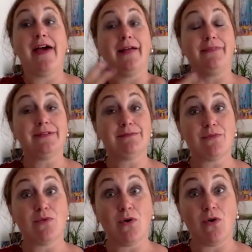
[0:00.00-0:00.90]
And the
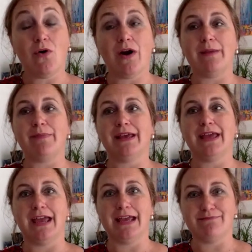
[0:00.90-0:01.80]
more I
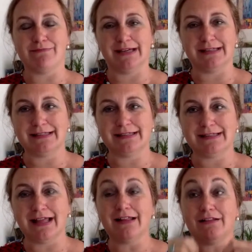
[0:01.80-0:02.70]
became
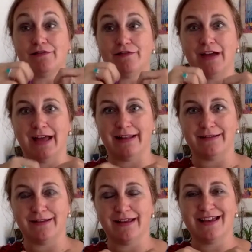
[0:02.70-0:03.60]
myself and